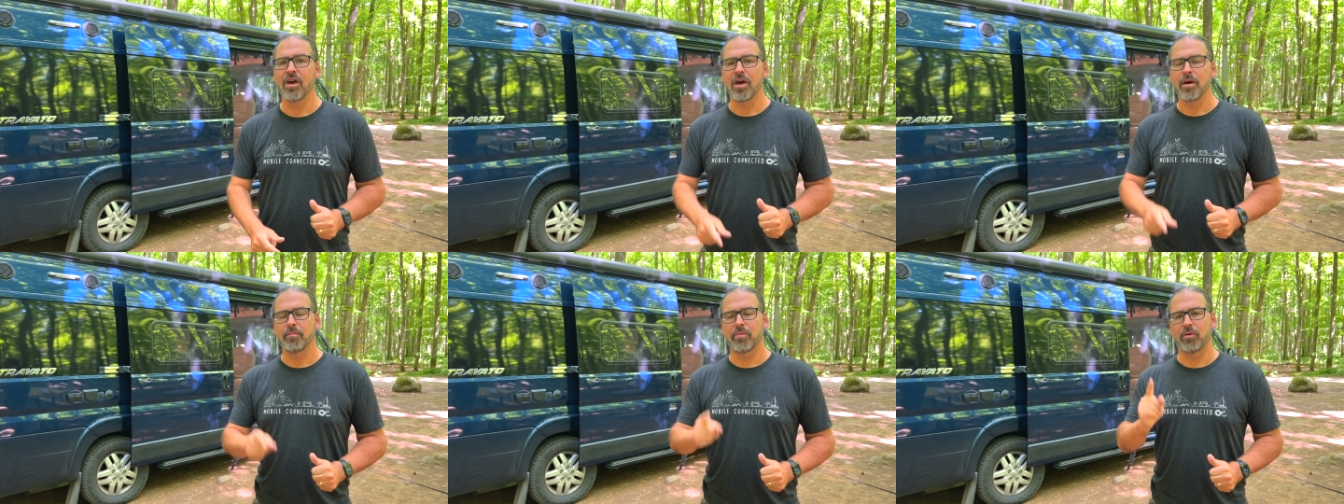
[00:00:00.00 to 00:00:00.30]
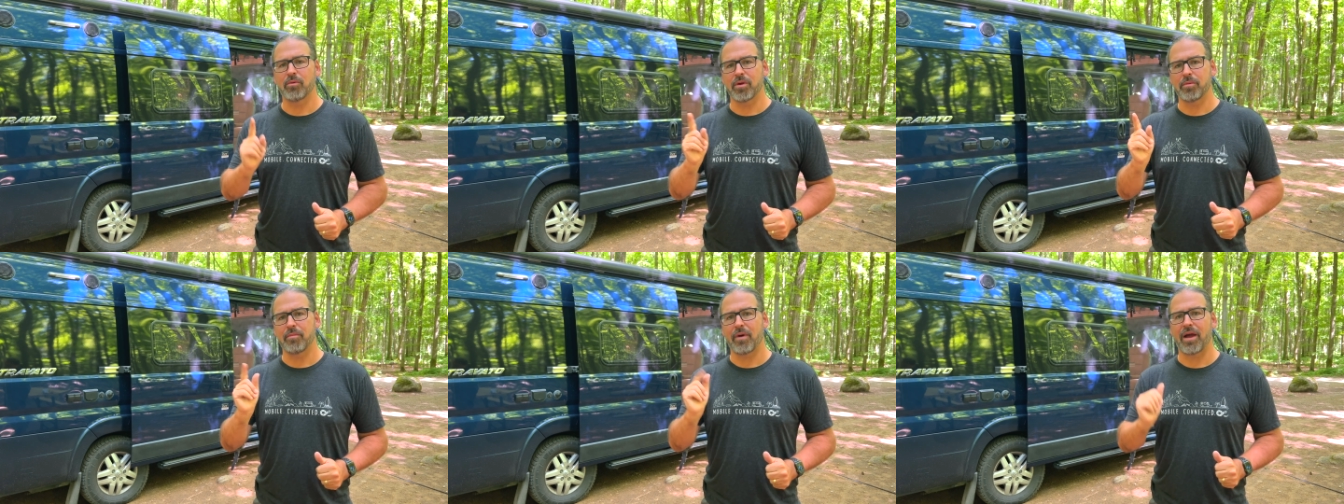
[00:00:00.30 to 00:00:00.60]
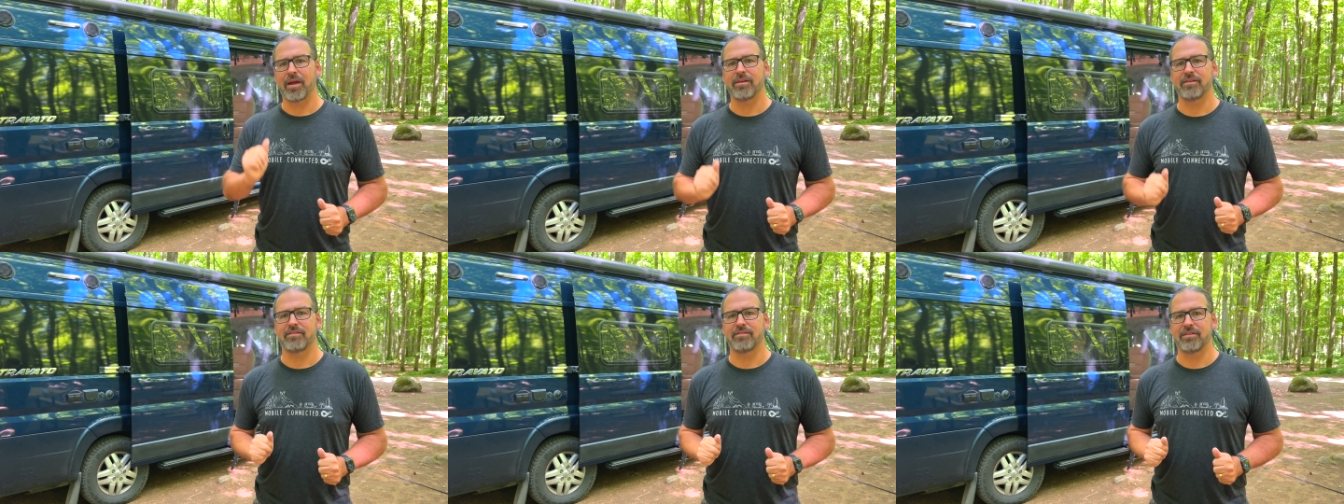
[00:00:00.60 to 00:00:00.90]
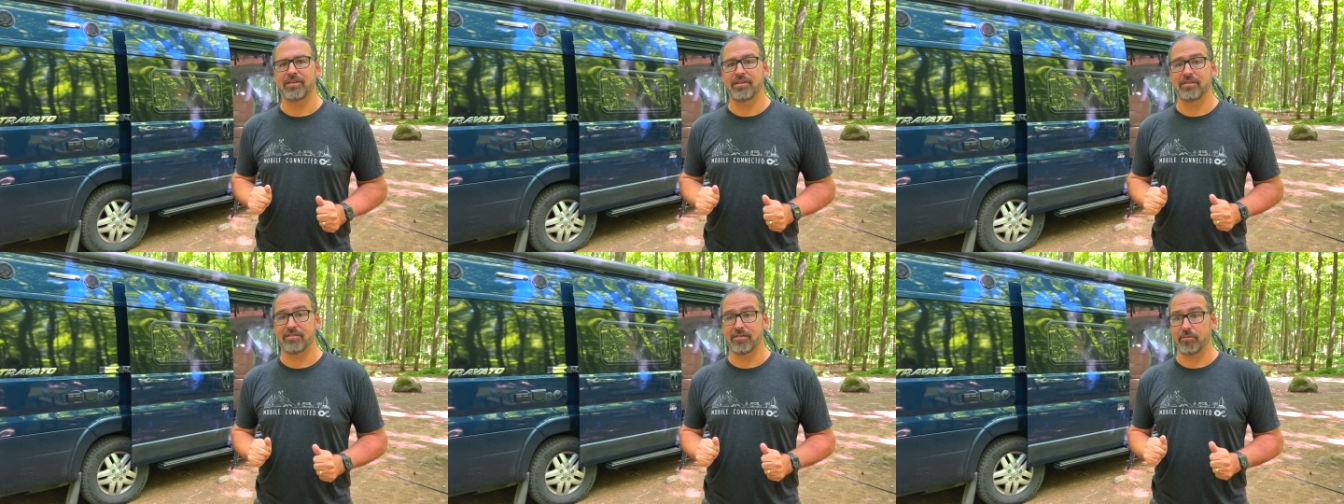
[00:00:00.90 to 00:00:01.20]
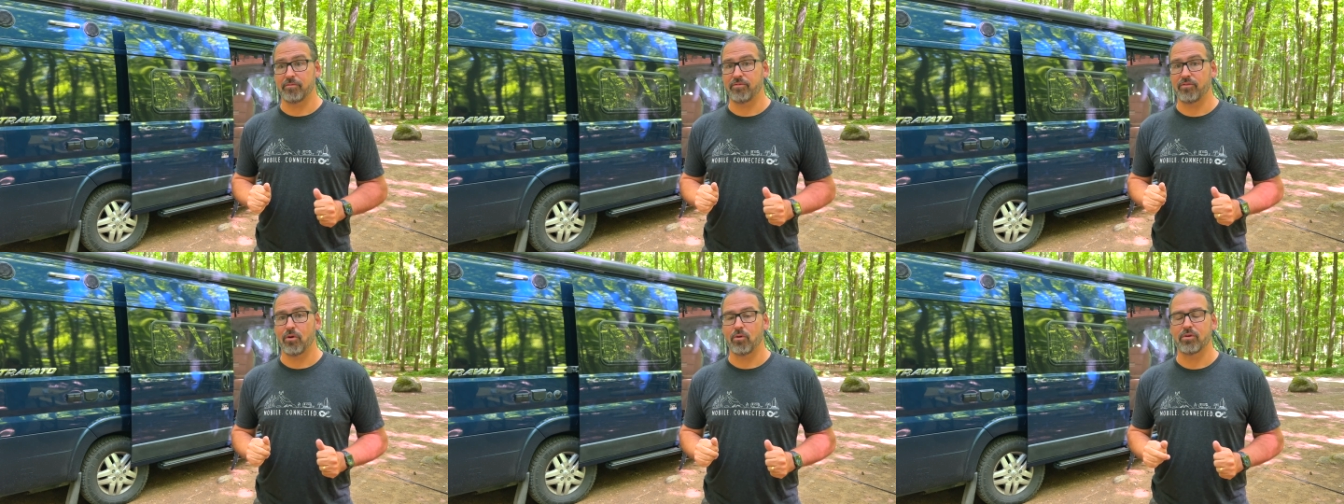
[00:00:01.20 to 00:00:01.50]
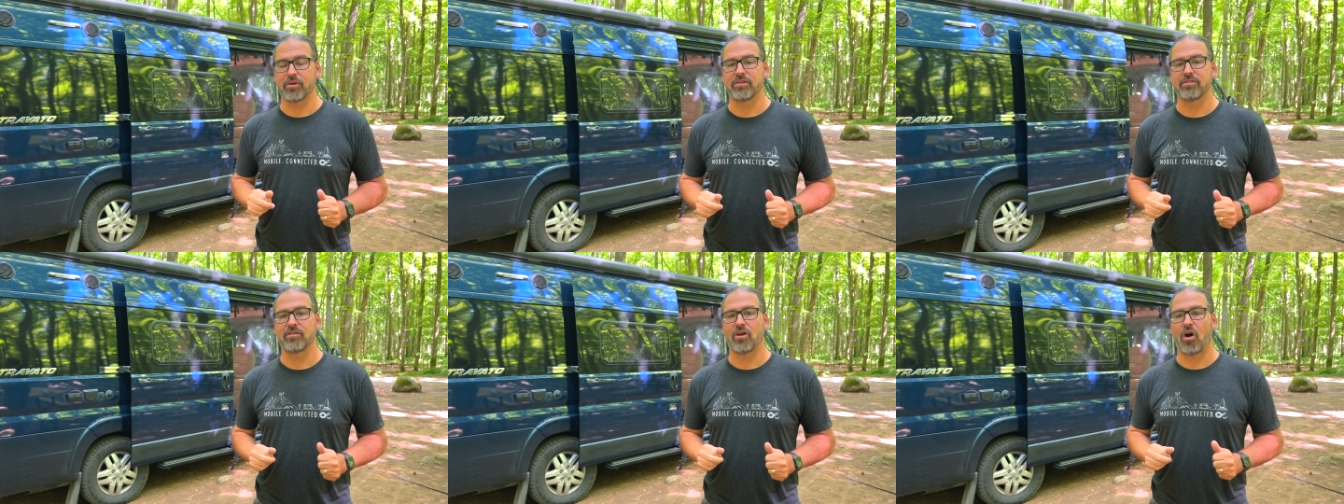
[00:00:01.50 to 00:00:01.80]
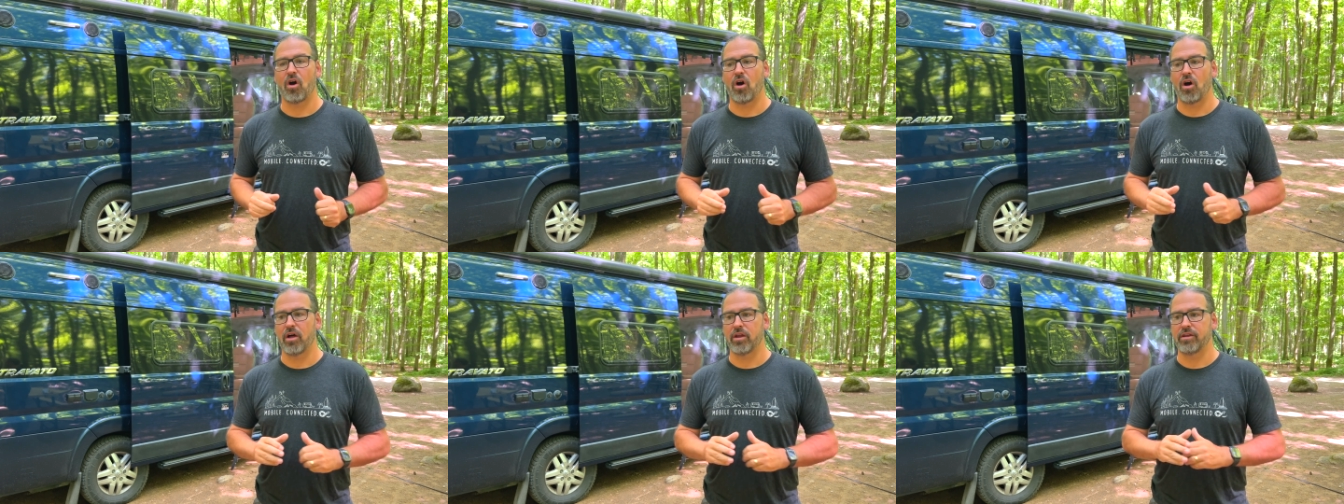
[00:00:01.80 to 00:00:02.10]
but we might see some focus
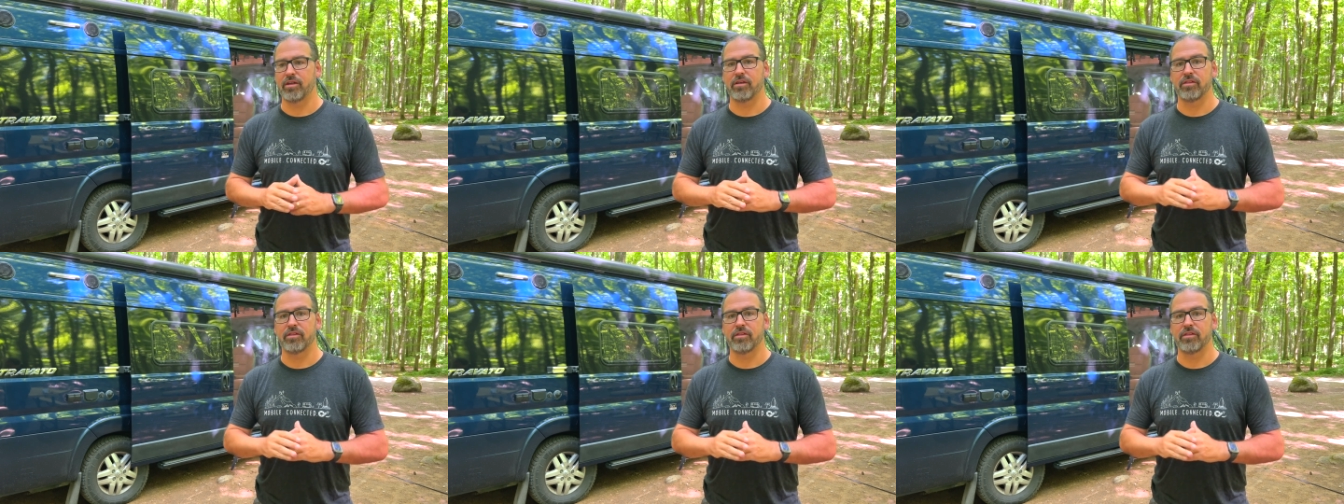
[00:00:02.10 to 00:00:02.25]
on